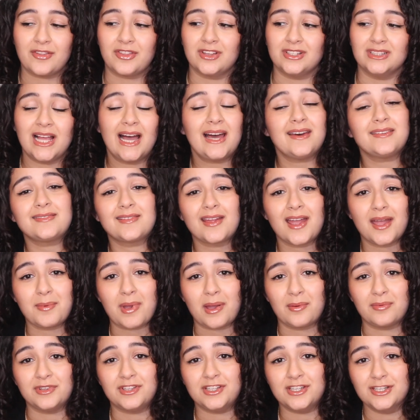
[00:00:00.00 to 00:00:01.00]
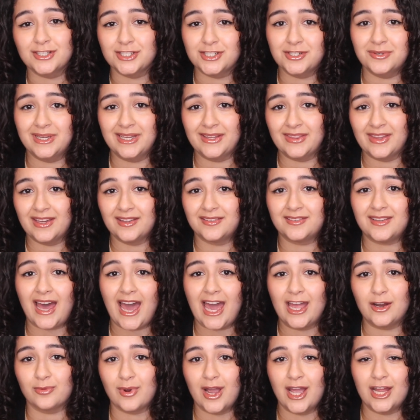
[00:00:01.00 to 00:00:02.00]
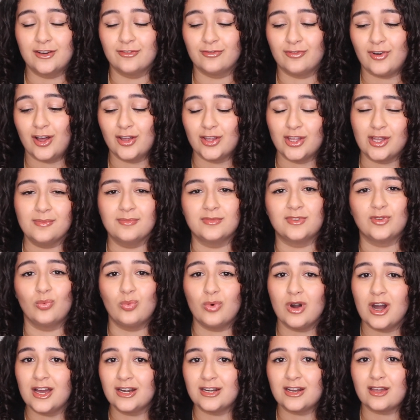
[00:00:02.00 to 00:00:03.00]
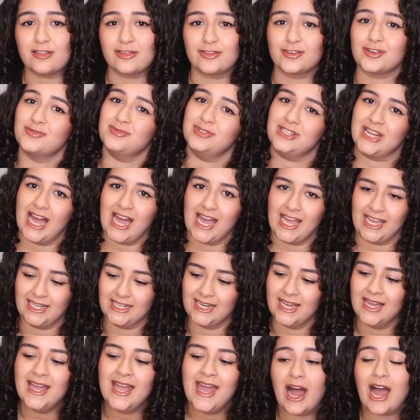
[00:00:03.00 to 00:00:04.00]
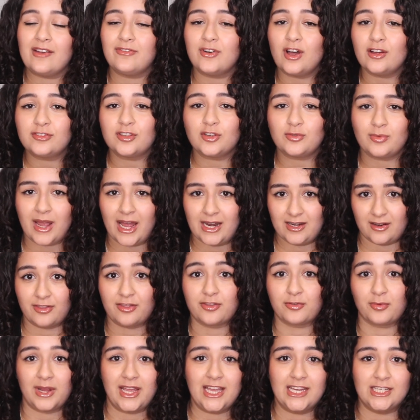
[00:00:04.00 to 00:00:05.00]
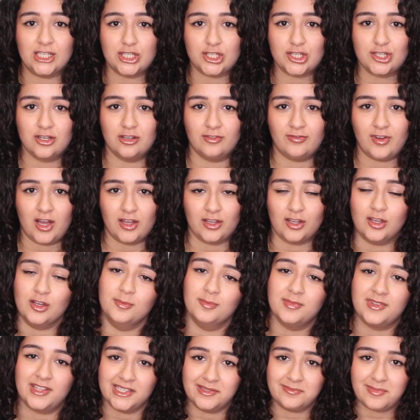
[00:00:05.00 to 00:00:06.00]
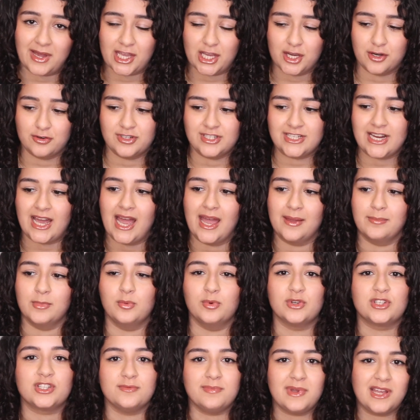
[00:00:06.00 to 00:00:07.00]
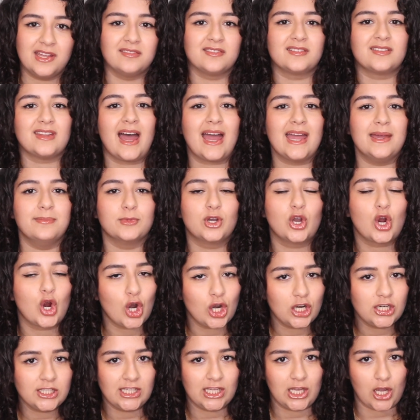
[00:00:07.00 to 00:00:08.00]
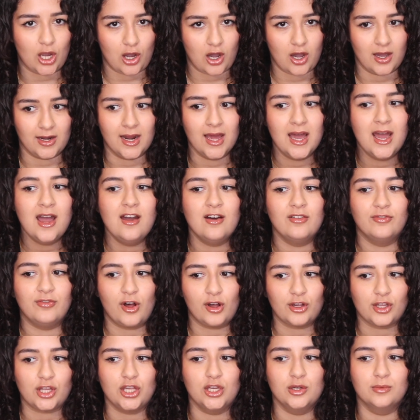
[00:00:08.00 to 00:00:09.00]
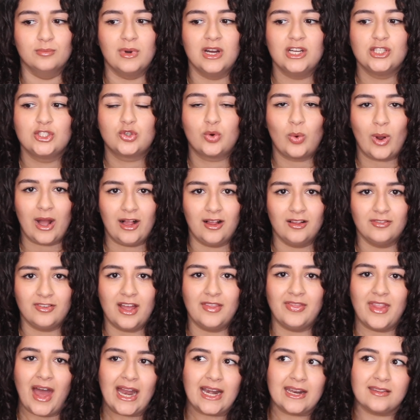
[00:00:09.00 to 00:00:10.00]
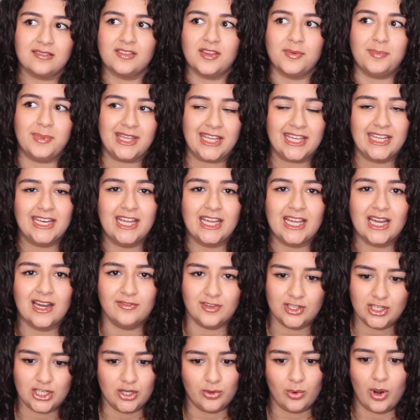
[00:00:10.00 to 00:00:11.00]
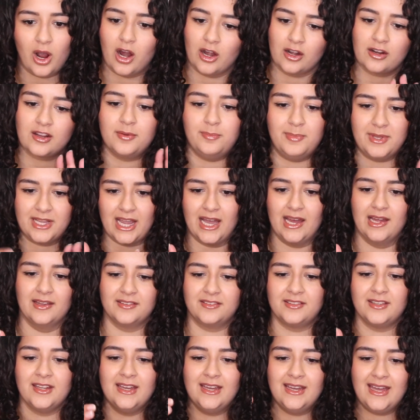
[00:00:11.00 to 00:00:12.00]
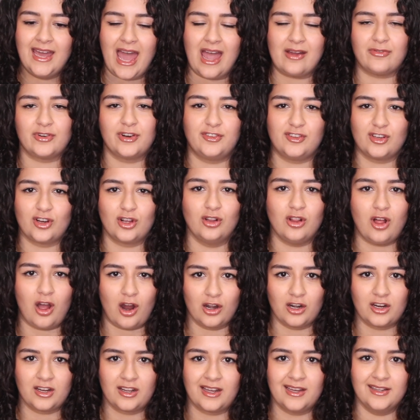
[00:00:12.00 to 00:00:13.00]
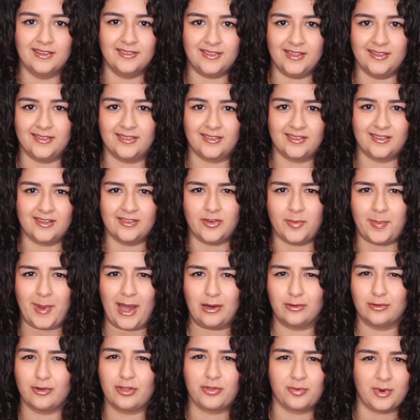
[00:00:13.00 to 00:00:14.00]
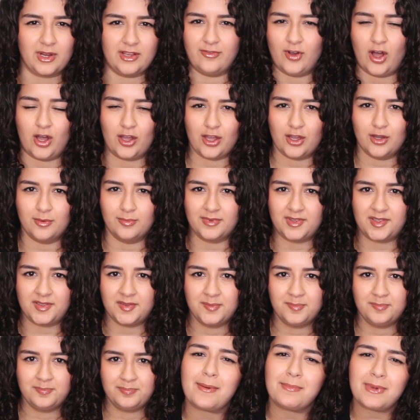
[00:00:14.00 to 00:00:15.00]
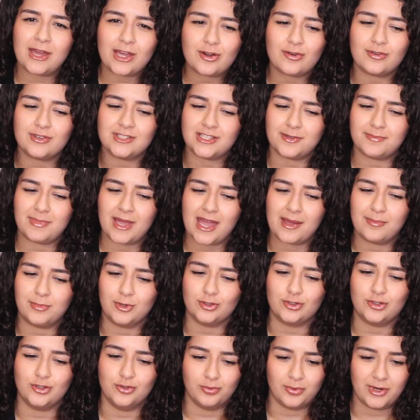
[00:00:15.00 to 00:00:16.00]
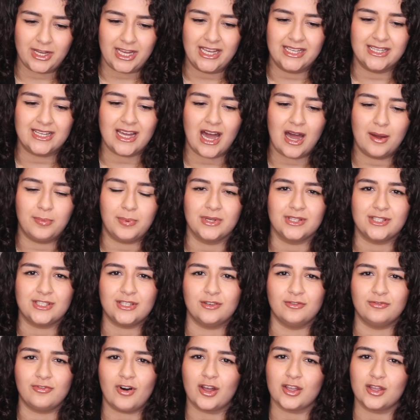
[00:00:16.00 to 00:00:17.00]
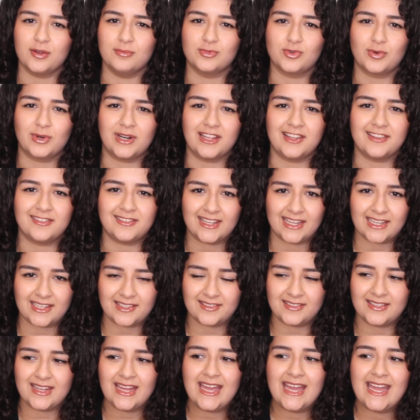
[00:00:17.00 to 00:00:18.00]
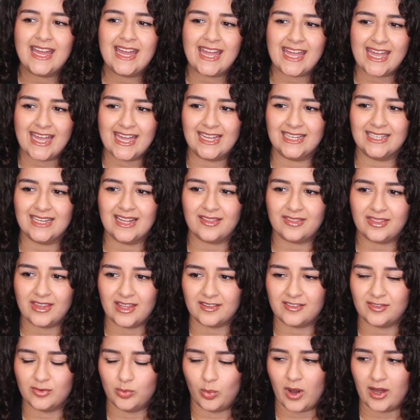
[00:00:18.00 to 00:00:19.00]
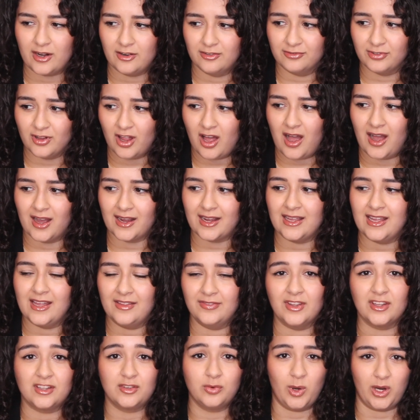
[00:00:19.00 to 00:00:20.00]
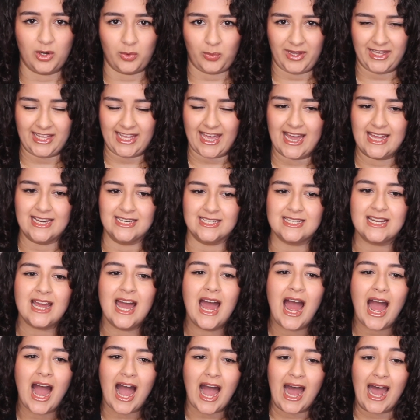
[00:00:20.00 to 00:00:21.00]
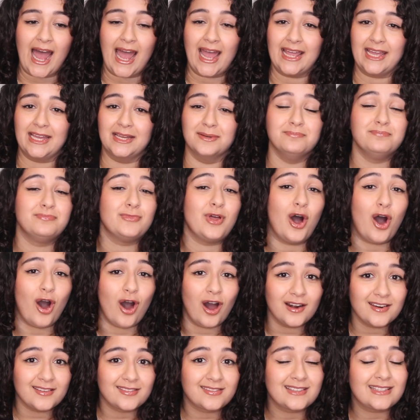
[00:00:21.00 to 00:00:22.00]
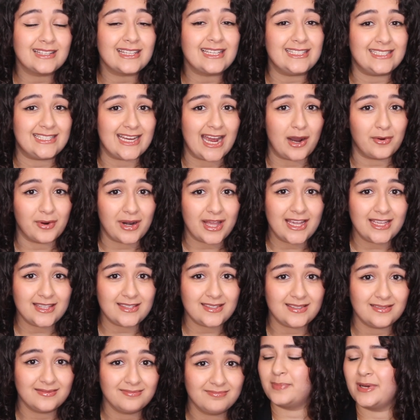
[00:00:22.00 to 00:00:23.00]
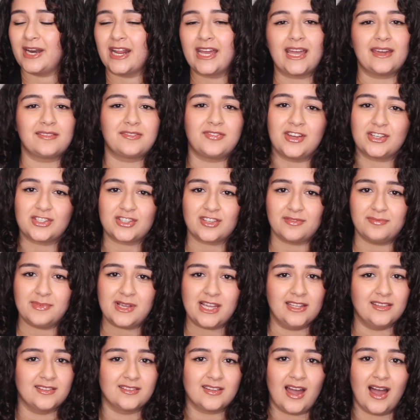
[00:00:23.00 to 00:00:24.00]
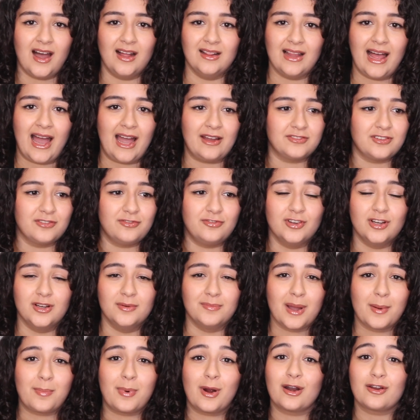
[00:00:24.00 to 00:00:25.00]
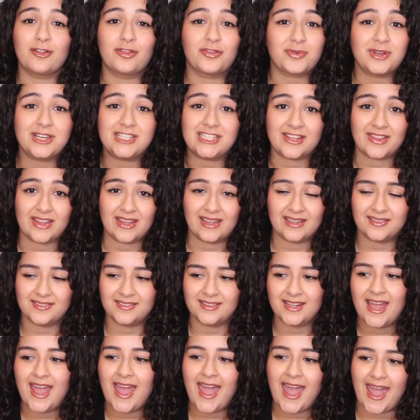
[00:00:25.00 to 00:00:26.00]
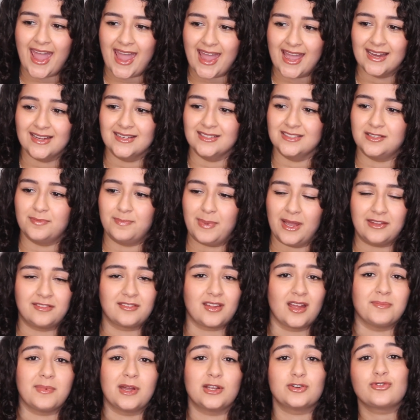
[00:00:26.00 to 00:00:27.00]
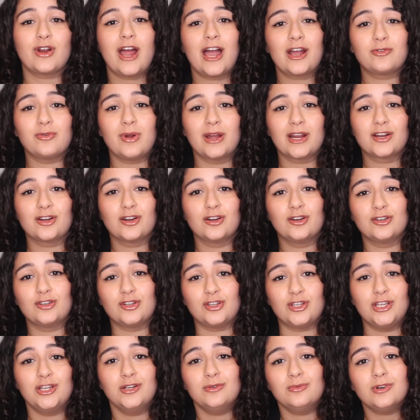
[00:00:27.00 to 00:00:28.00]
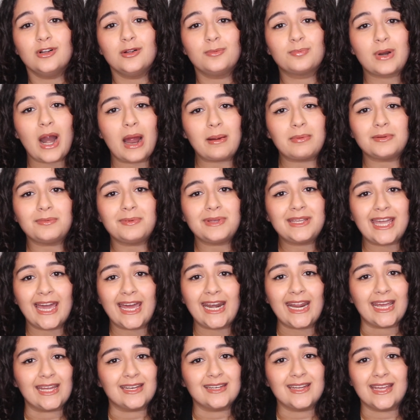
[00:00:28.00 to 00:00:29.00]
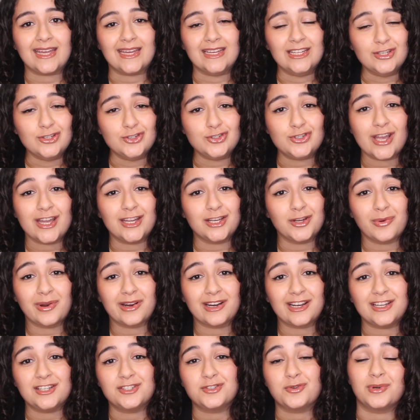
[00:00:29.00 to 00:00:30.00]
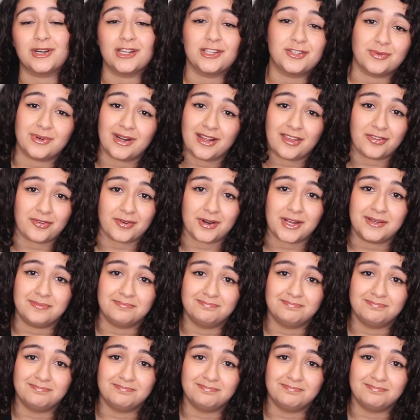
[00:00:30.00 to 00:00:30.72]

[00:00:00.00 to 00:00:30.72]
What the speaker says: the last time I was here doing this, I read volumes 1 through 9. I've also read 3 additional volumes in my own time, which means I'm currently on volume 12, and that is the beginning of a new arc, because every single arc consists of about 3 volumes. Am I going to be able to read up until volume 26 in this one vlog, in this one weekend? I honestly doubt it, but I guess that just means I'll have to film a part 3 to this, and based on my track record, you will probably get it in January 2023.